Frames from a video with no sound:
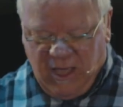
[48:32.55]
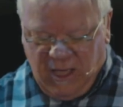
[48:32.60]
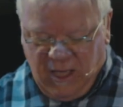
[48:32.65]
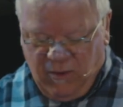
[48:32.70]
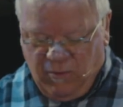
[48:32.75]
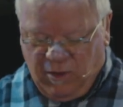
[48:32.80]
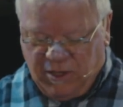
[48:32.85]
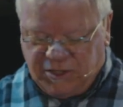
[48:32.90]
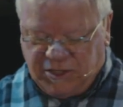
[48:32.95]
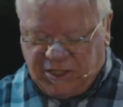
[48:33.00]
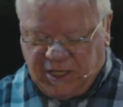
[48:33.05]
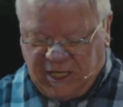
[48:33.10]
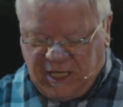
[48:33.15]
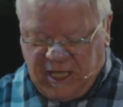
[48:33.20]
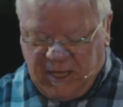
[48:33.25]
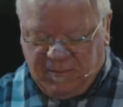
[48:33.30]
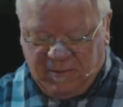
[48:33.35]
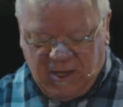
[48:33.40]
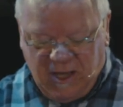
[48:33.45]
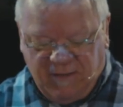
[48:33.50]
He wants to
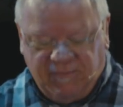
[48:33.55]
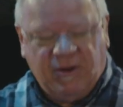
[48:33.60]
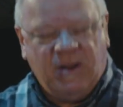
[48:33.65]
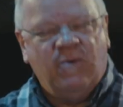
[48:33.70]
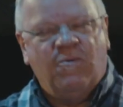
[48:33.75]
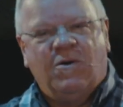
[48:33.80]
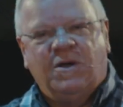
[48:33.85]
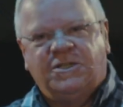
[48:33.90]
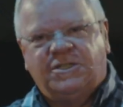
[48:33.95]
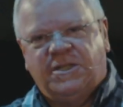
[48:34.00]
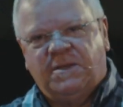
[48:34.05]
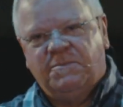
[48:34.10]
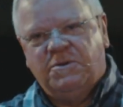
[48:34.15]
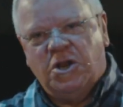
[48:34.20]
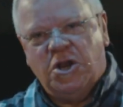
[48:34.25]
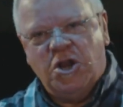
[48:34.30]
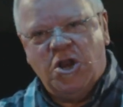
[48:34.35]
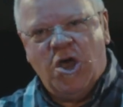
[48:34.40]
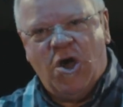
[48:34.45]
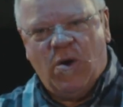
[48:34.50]
keep covenant. He wants them
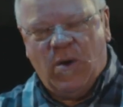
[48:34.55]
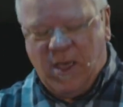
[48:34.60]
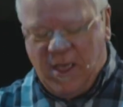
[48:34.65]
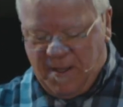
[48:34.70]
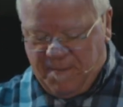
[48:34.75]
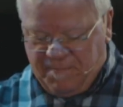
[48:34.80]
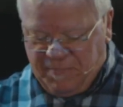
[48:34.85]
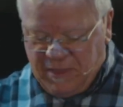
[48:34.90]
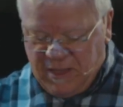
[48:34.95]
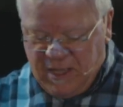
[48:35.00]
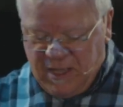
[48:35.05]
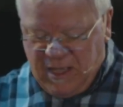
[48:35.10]
to know him